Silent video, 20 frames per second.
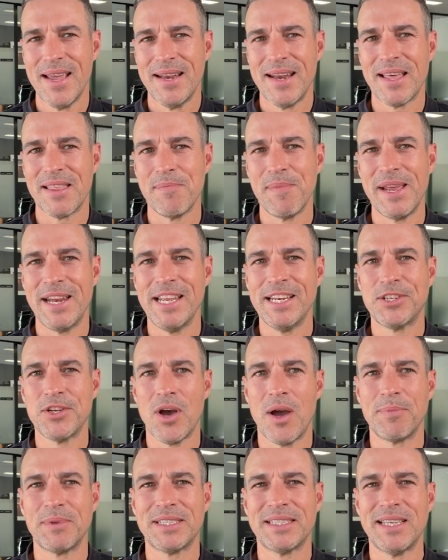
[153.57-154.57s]
Now, the median
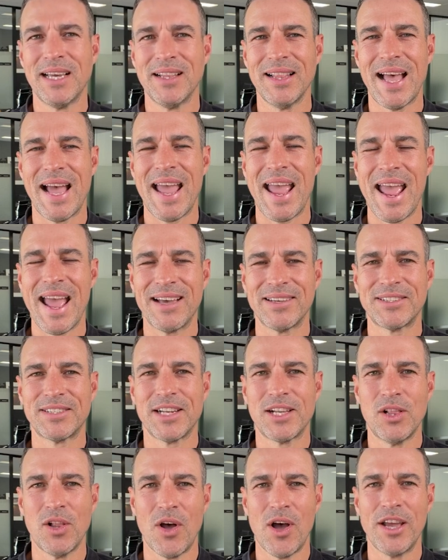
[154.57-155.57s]
time to sell a house
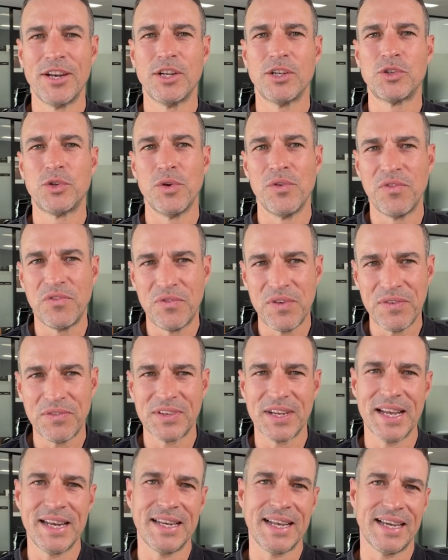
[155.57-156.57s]
declined to
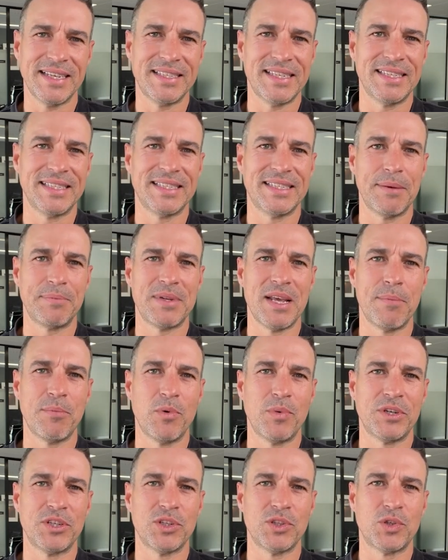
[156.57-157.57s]
15 days in
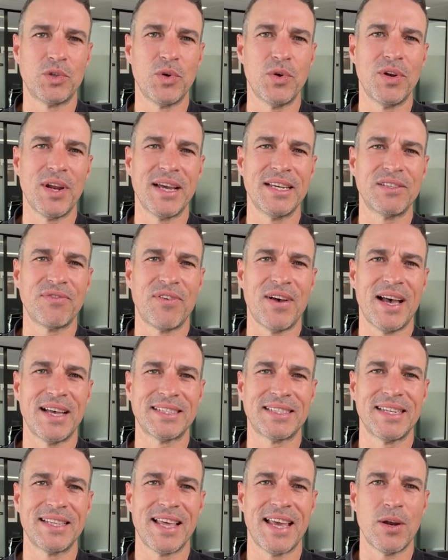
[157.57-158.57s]
September, which is two days
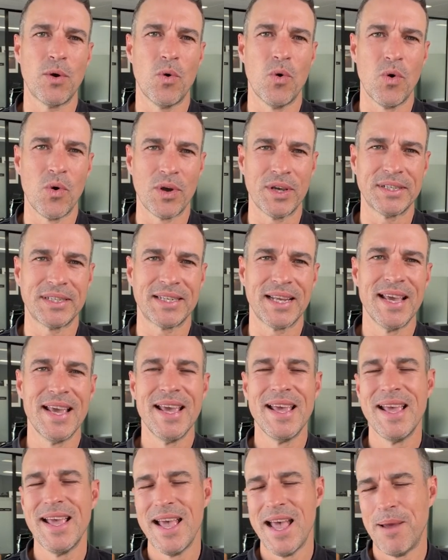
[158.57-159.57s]
faster than August.
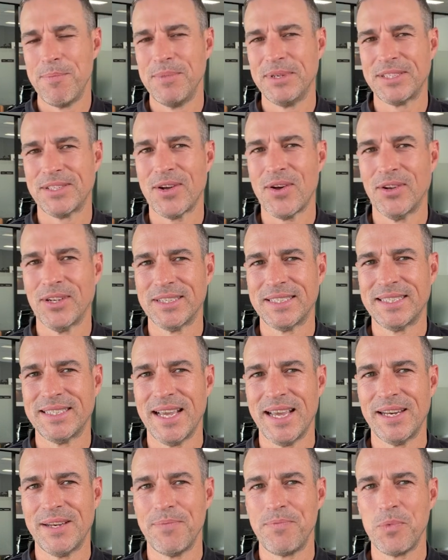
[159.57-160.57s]
And Mr. Collins
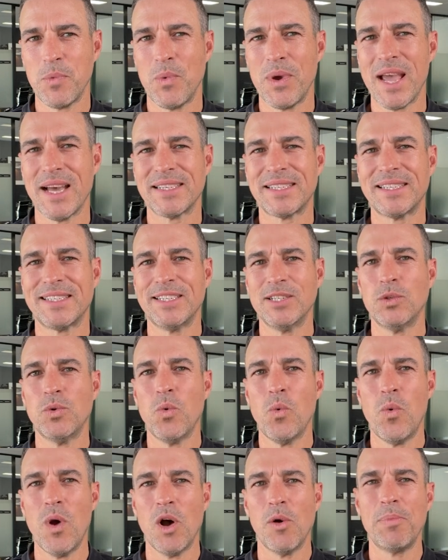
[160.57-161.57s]
said, We are still
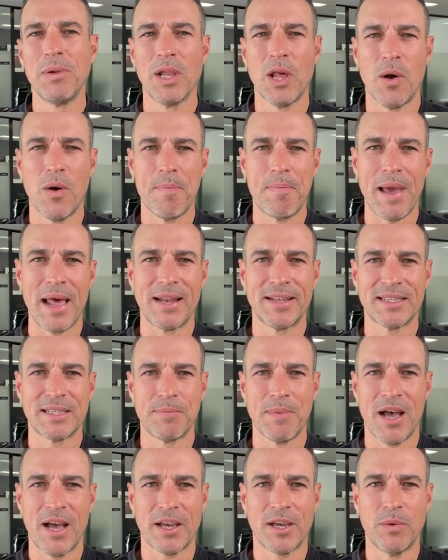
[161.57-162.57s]
well below a
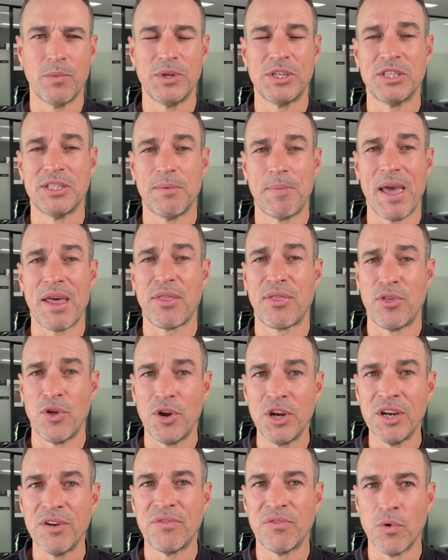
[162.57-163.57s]
balanced market, which is about
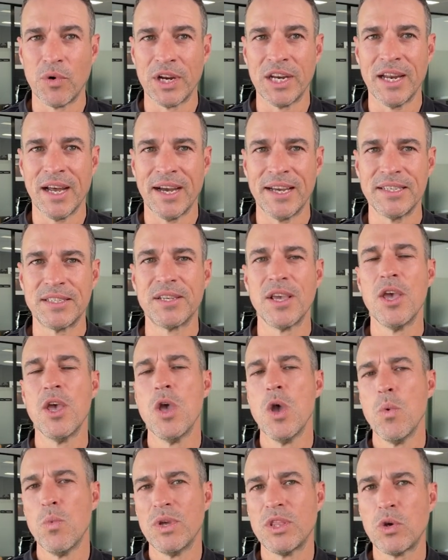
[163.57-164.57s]
30 to 40 days,
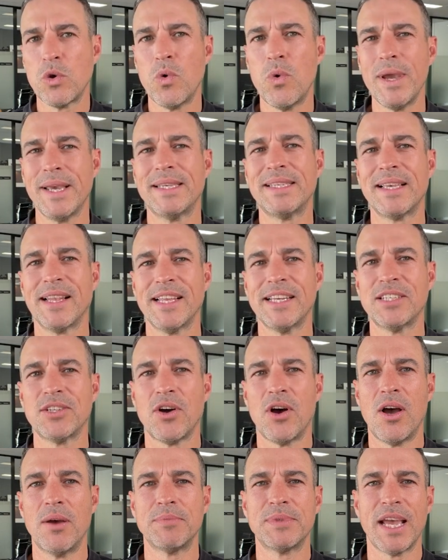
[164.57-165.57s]
with quick selling
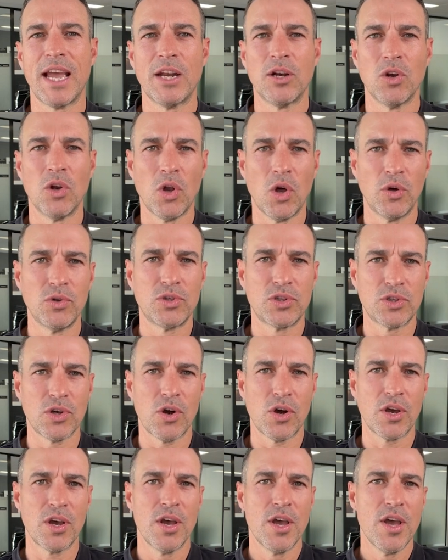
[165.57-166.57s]
times and low
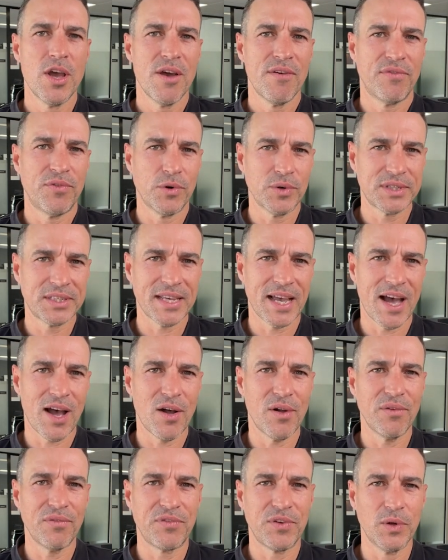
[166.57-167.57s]
stock for
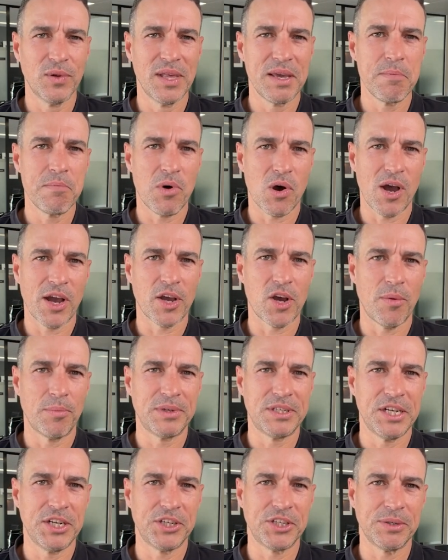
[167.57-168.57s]
sale, fueling buyer
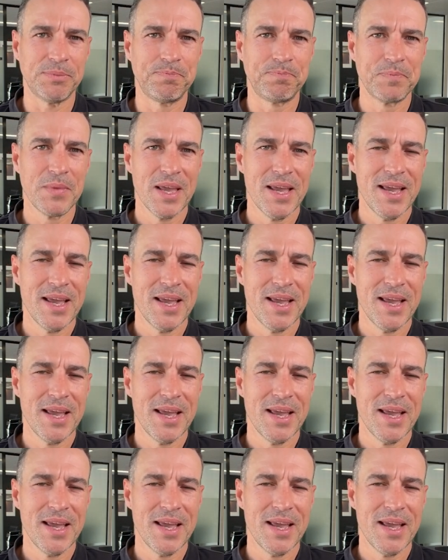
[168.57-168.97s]
competition.